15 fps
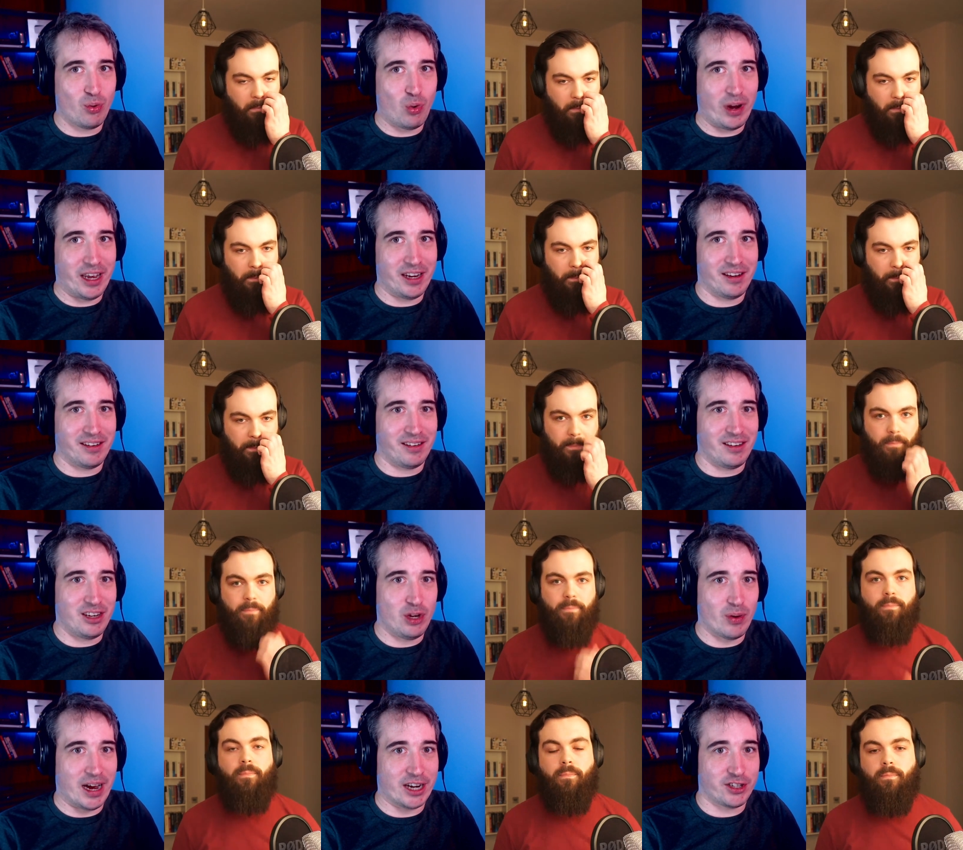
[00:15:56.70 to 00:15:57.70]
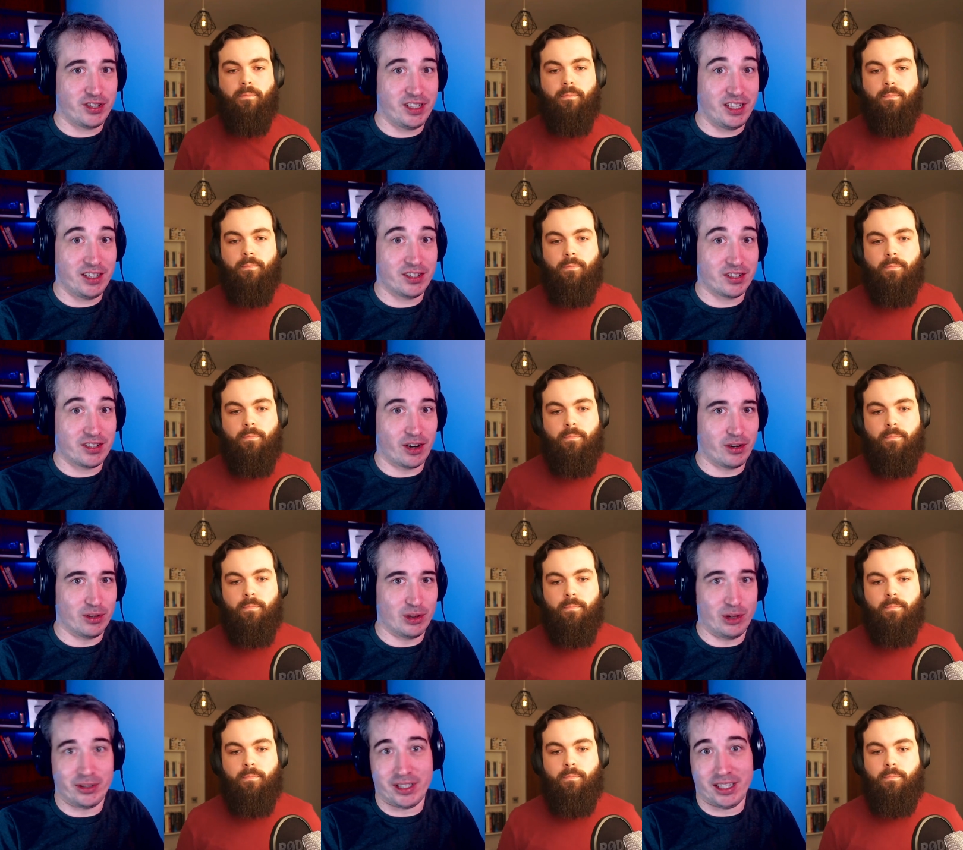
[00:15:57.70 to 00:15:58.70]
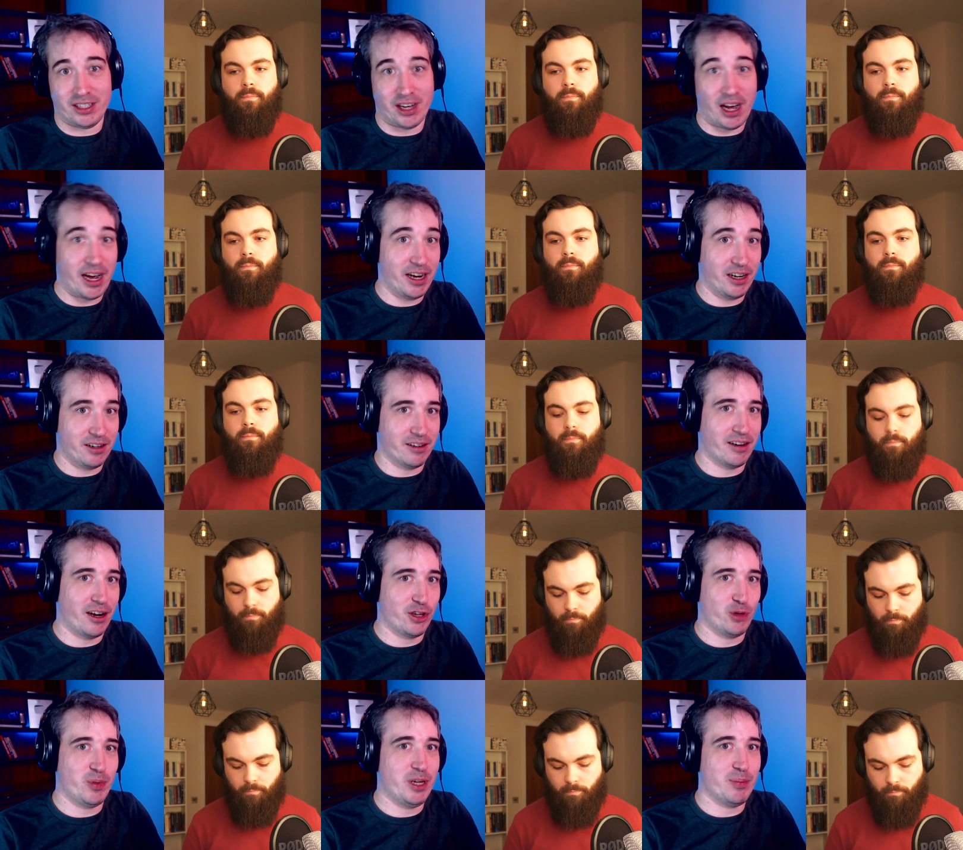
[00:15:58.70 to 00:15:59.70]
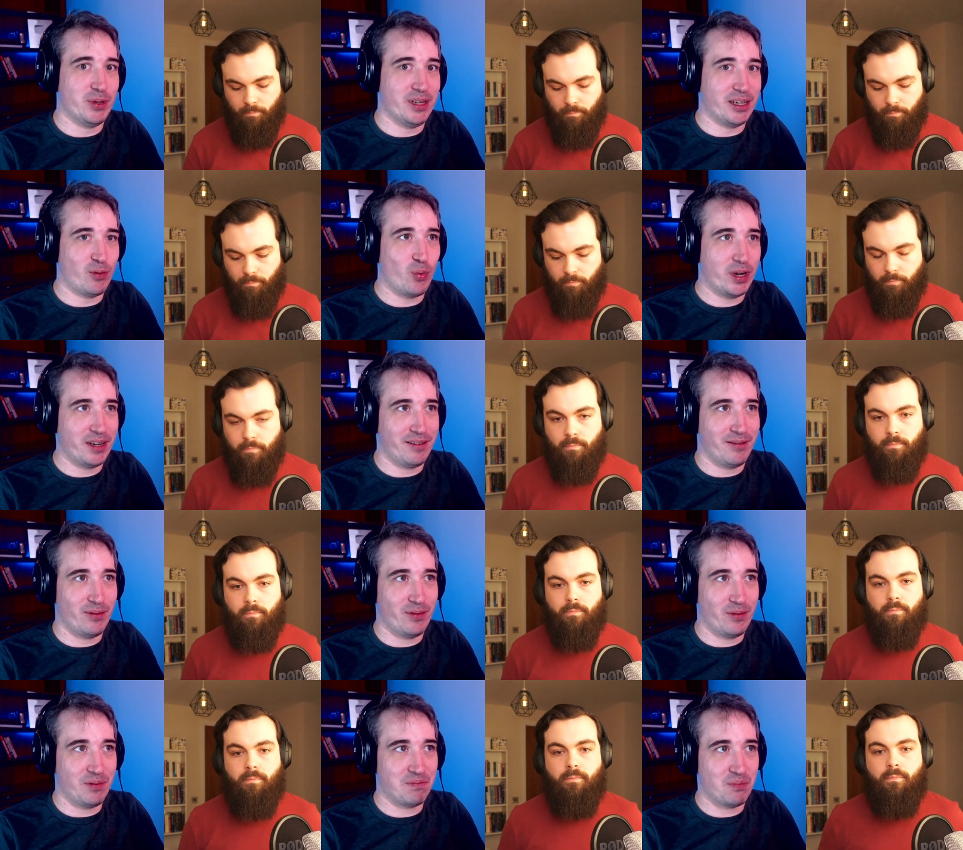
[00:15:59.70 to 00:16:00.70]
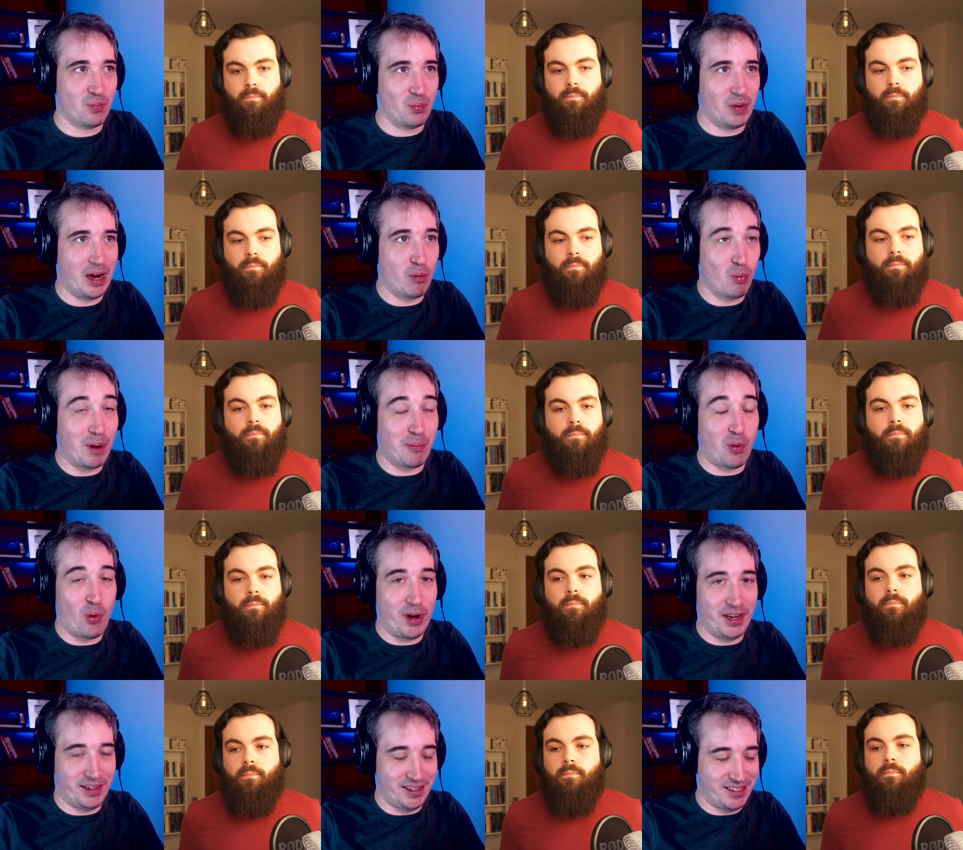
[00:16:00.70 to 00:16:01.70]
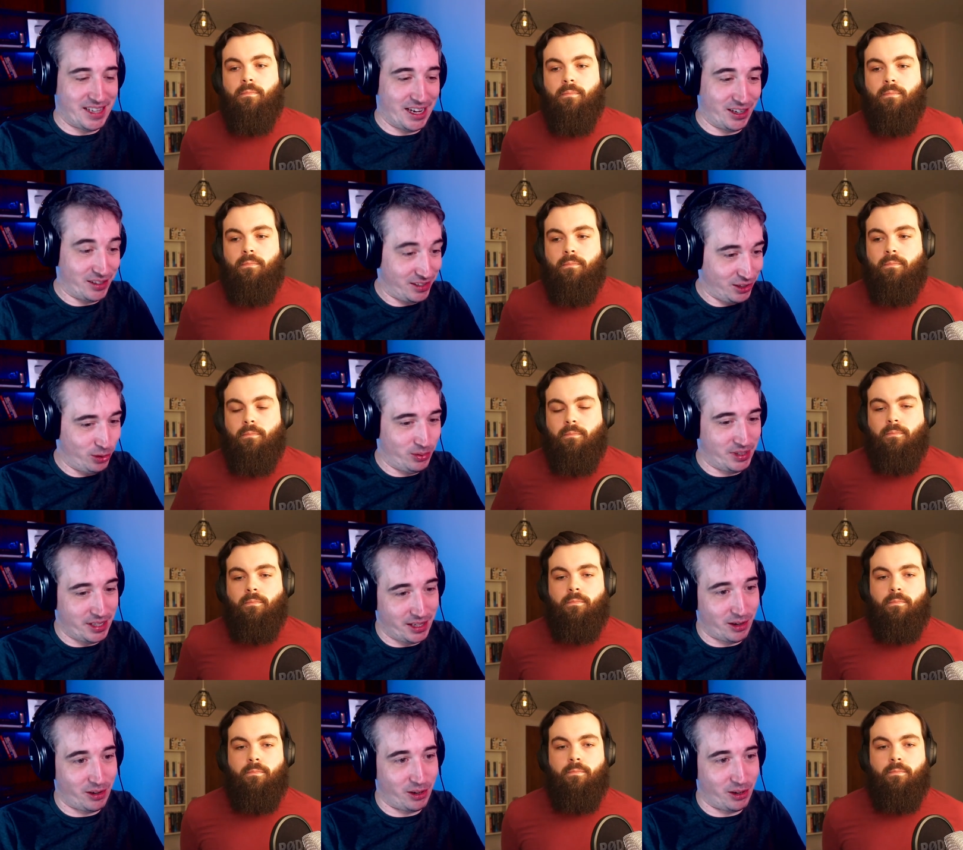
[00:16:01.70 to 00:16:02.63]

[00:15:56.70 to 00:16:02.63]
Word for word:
Speaker 1: when you actually need to start looking to hire other people like what at what point does that you sit there